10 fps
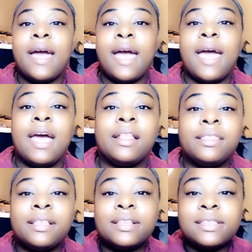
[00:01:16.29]
had
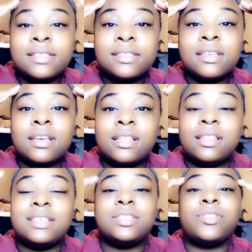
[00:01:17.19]
this
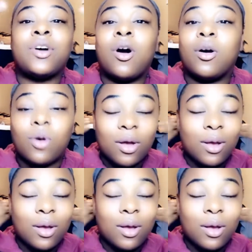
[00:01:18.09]
thought